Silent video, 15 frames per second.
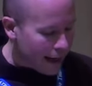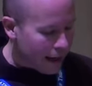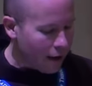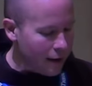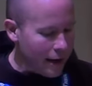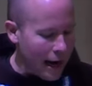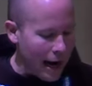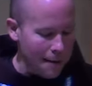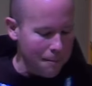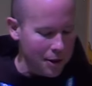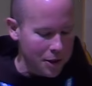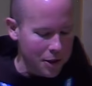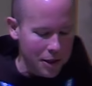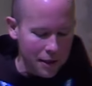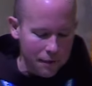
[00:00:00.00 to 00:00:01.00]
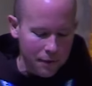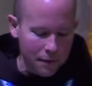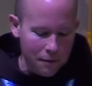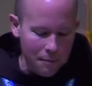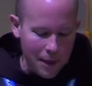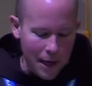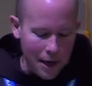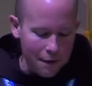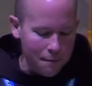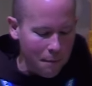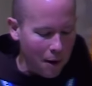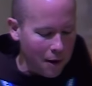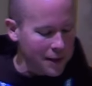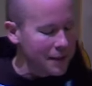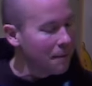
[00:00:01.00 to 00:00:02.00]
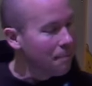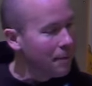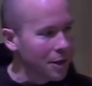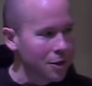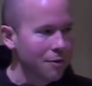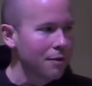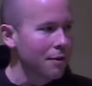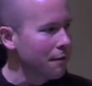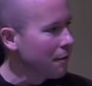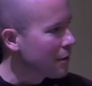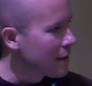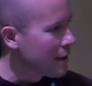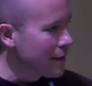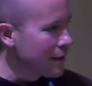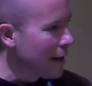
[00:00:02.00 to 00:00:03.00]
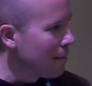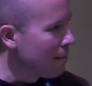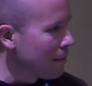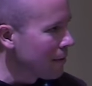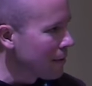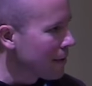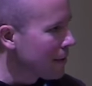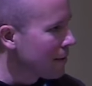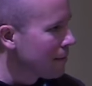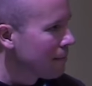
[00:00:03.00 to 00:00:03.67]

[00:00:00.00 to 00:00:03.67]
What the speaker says: are not much different from that of Mark's depiction of the first disciples.